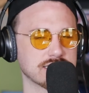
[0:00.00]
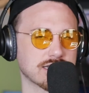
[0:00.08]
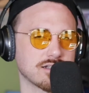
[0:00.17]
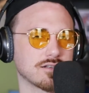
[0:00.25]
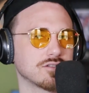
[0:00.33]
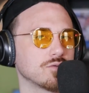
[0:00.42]
He's
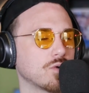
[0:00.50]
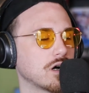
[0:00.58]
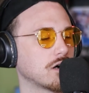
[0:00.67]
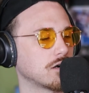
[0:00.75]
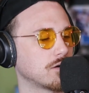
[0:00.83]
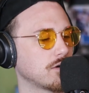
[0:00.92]
going to do
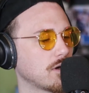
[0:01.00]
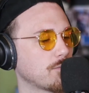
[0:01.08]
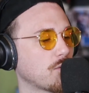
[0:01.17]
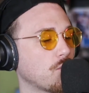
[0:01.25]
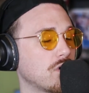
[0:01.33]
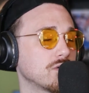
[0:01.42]
well.
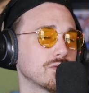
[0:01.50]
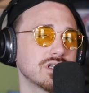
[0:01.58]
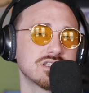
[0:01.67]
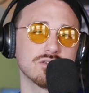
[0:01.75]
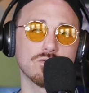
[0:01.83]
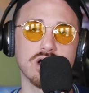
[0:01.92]
But one
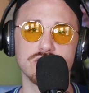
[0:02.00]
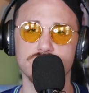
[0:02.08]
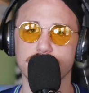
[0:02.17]
reason why